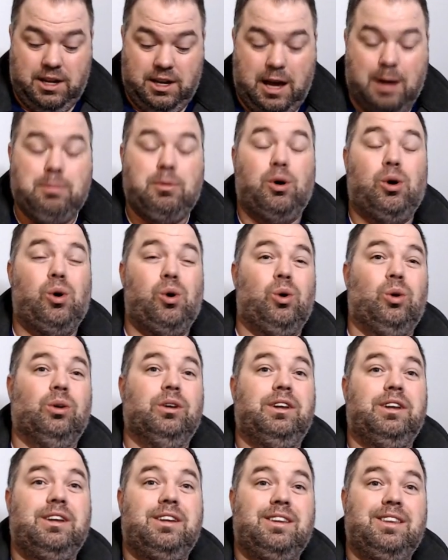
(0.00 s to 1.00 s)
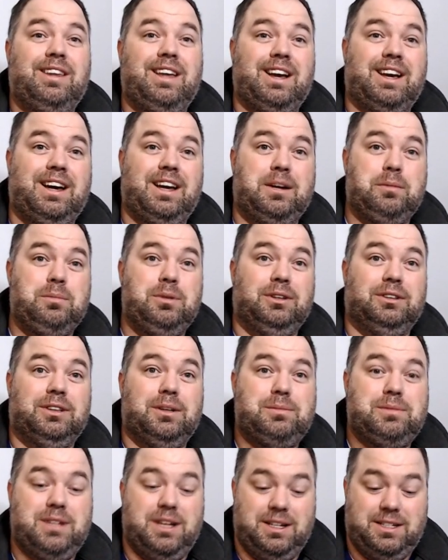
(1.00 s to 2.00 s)
I'm old. That kind of
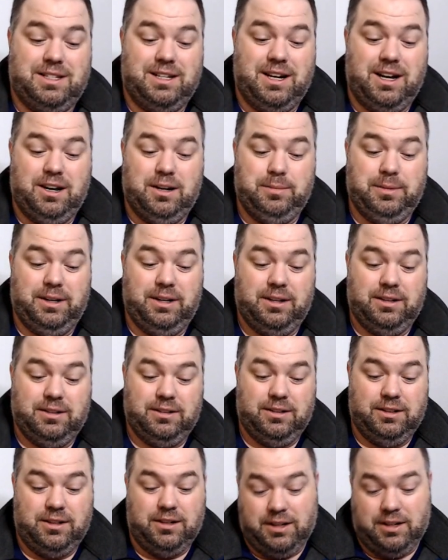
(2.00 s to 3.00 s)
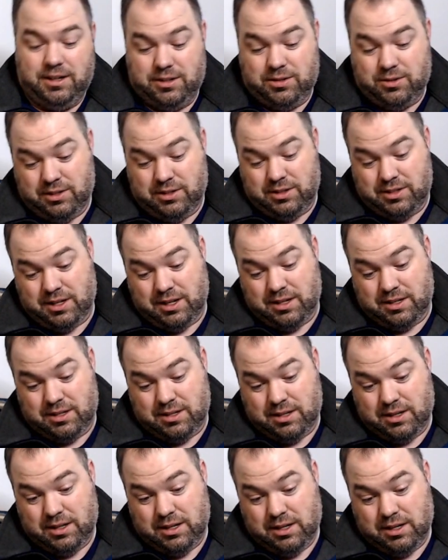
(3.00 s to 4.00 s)
build-up takes it out of me. Alright, so it
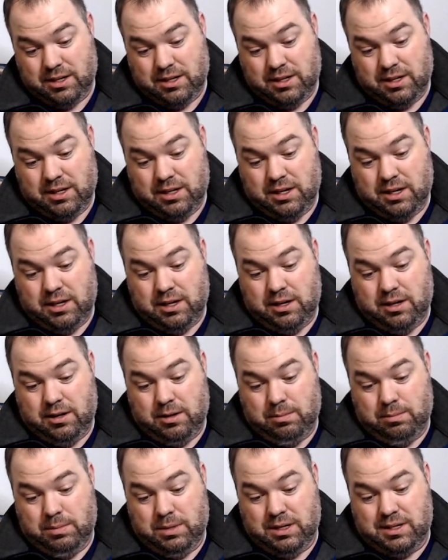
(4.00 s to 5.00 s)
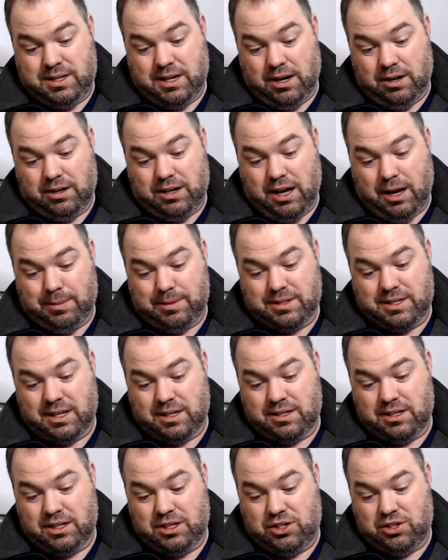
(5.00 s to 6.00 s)
says, Midtown Comics
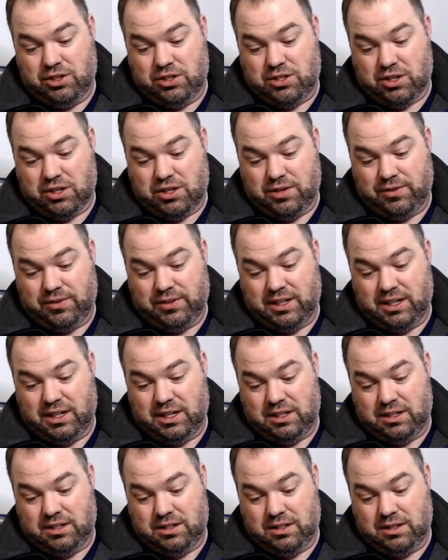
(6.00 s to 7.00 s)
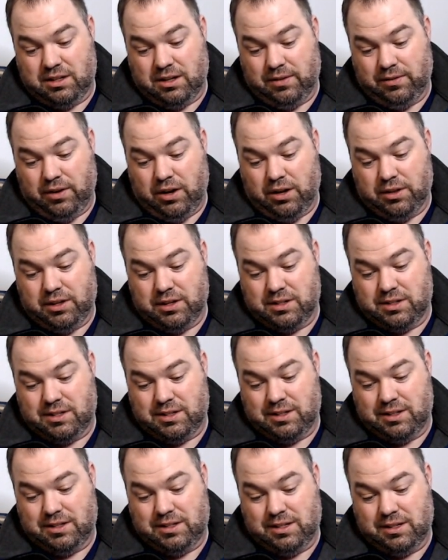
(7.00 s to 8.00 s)
has issued certificate of
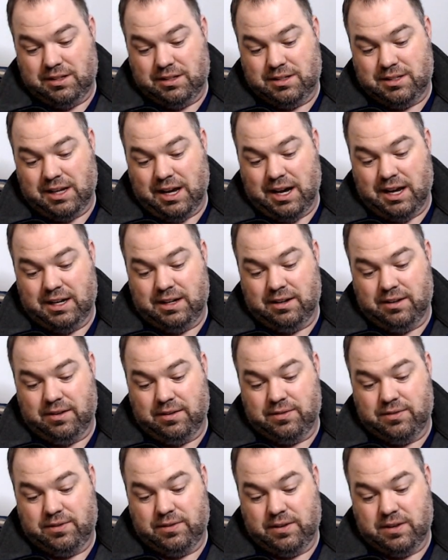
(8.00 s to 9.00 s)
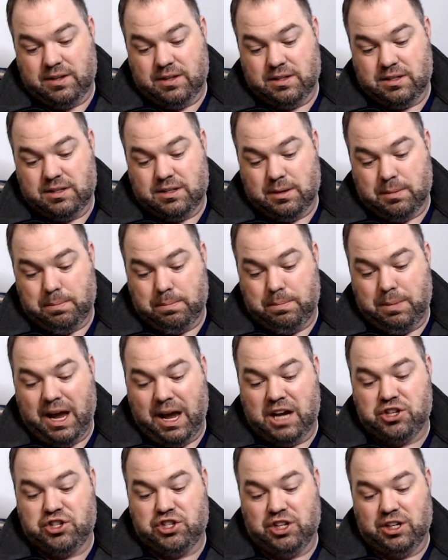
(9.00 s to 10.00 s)
authenticity signed of
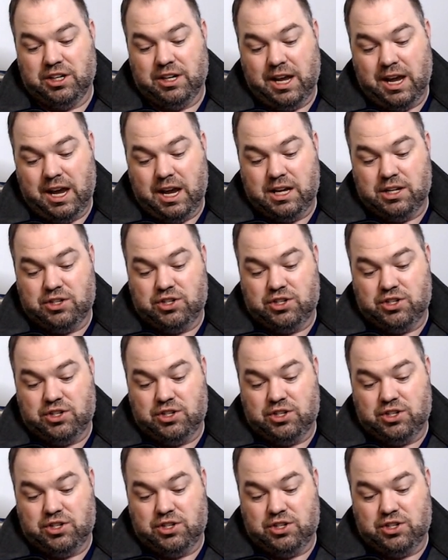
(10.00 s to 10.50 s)
Sebastian A.